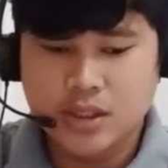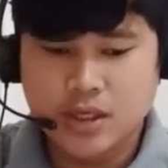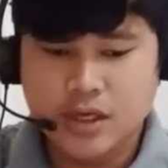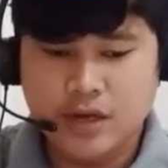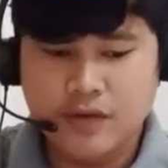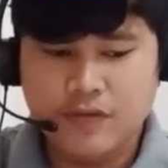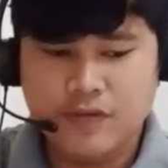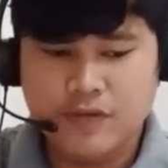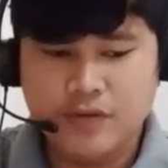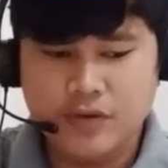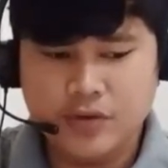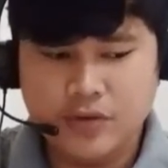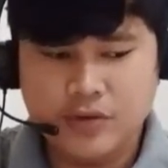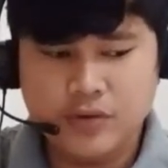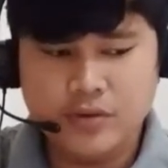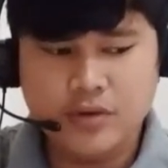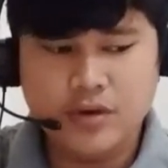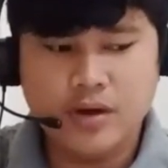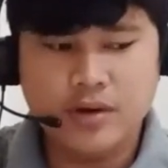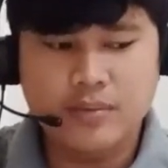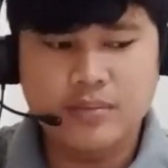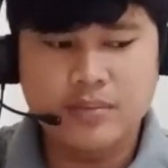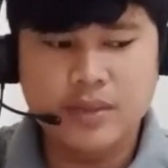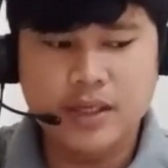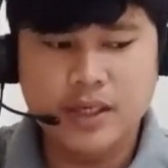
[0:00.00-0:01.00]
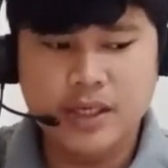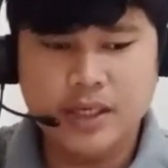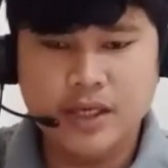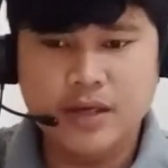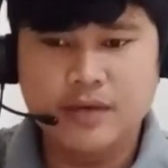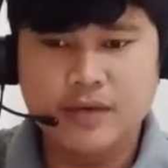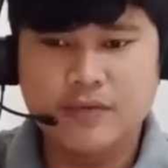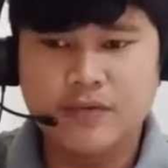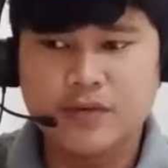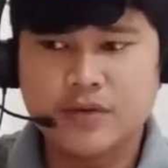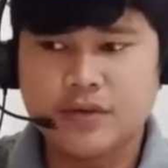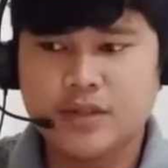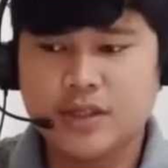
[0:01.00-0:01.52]
If you do not believe
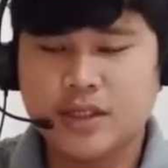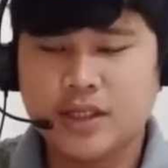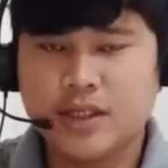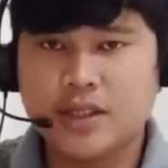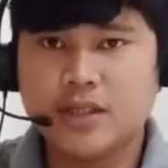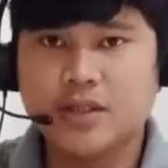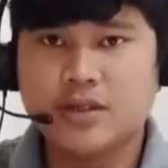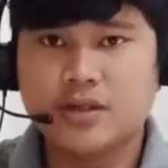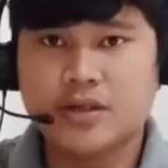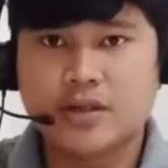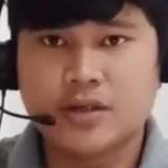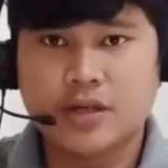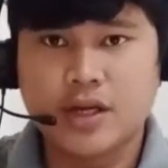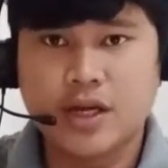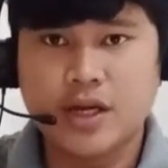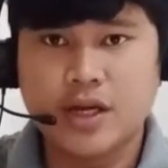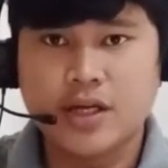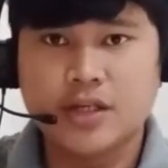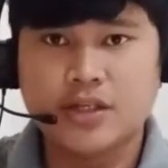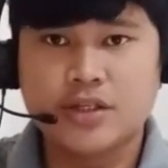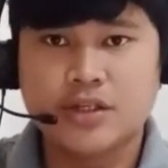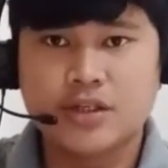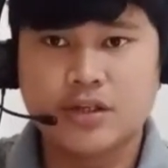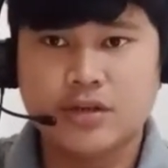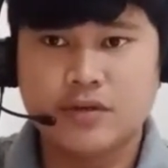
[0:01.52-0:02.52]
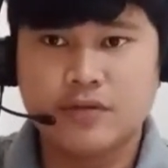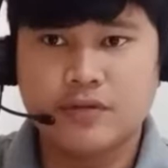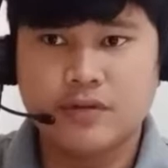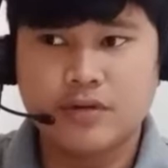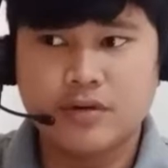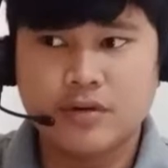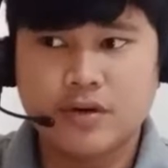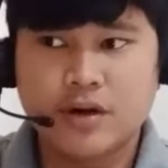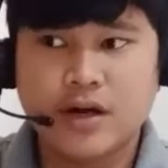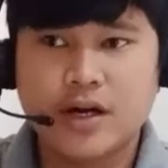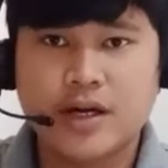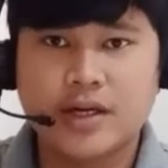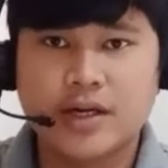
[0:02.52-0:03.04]
in the incarnation in
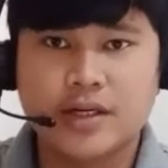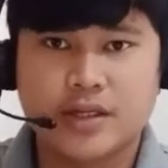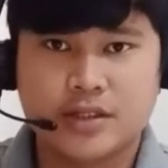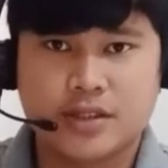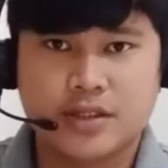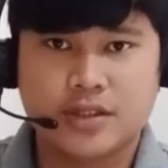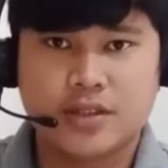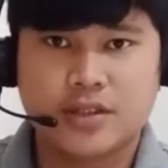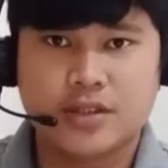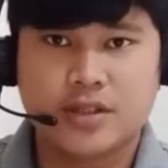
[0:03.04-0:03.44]
Christ,